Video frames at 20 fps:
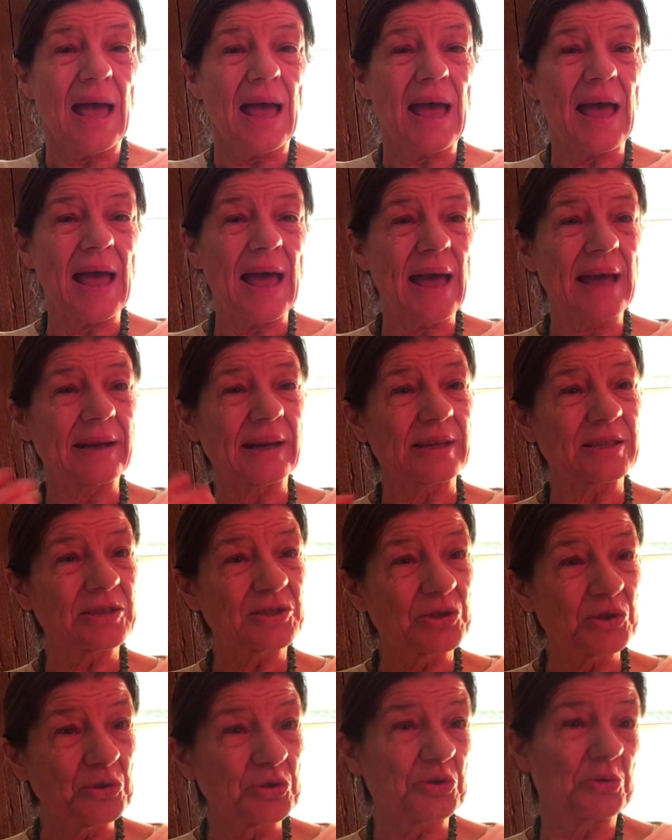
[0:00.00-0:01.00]
and I
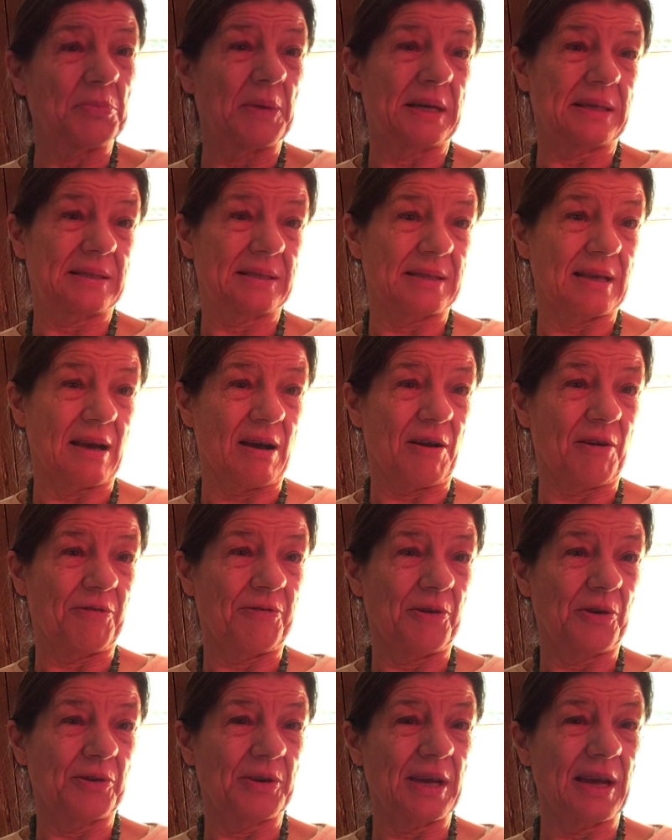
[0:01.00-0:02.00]
soothe myself,
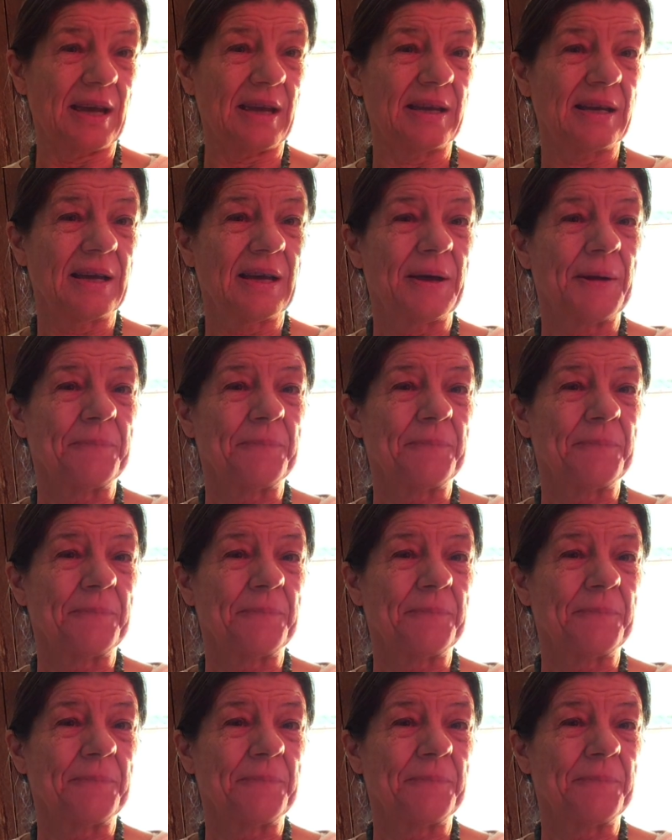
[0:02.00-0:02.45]
okay?